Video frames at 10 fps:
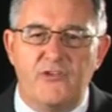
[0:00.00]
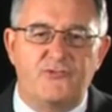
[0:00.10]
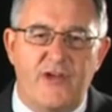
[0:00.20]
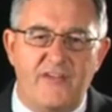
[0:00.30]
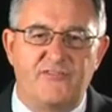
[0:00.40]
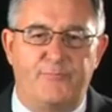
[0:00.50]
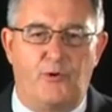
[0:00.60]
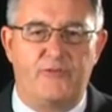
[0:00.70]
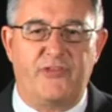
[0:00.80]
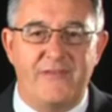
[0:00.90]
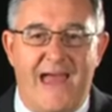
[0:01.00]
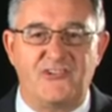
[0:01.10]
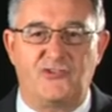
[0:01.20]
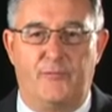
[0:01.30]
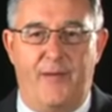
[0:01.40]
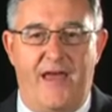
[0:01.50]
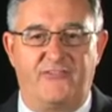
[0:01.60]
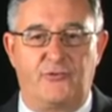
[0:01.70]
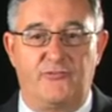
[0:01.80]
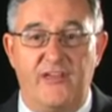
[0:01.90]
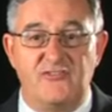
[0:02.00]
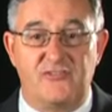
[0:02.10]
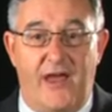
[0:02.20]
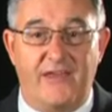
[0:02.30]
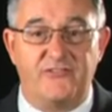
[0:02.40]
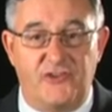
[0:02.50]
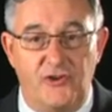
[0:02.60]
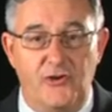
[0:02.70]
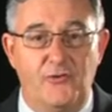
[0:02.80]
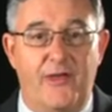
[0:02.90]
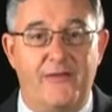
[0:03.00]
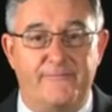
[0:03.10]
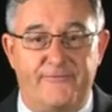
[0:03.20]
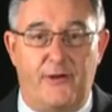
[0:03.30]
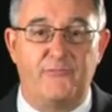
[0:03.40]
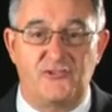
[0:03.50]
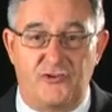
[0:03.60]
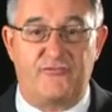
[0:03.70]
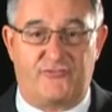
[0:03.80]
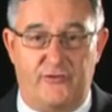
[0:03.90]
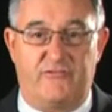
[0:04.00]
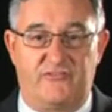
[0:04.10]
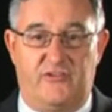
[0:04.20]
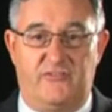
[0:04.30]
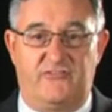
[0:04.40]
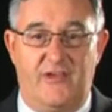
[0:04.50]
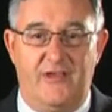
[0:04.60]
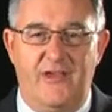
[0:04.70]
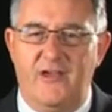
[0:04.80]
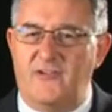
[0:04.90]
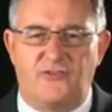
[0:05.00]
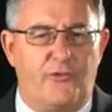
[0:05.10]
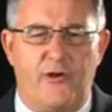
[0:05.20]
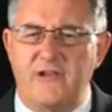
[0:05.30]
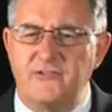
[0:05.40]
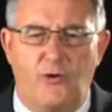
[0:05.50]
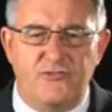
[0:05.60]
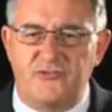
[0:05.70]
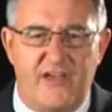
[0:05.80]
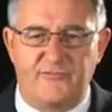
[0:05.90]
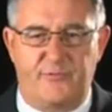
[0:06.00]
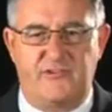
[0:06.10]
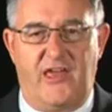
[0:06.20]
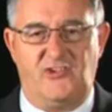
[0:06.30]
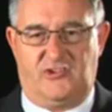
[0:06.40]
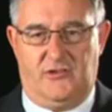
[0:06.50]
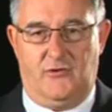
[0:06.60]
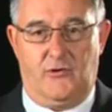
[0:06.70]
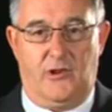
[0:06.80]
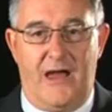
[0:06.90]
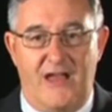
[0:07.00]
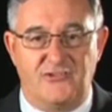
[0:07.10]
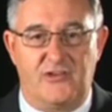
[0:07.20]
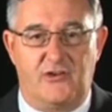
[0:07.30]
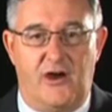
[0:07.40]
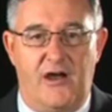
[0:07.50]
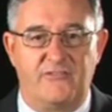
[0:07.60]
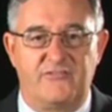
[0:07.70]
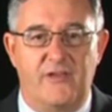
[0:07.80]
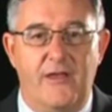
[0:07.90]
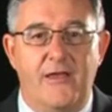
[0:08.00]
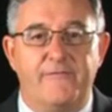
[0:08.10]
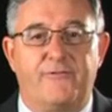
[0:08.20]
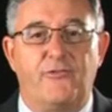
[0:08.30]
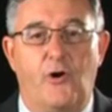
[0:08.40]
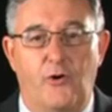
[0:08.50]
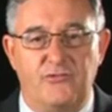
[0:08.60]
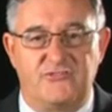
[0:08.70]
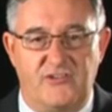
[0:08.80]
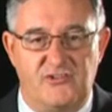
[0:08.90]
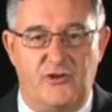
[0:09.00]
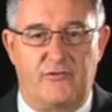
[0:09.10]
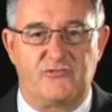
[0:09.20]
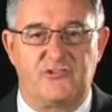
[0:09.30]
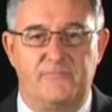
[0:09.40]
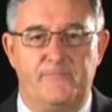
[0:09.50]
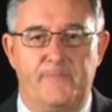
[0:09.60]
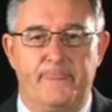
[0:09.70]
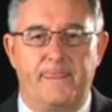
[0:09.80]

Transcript: We transport the national pastors each night to and from the church services, so there are no transportation or lodging costs for the hosting church.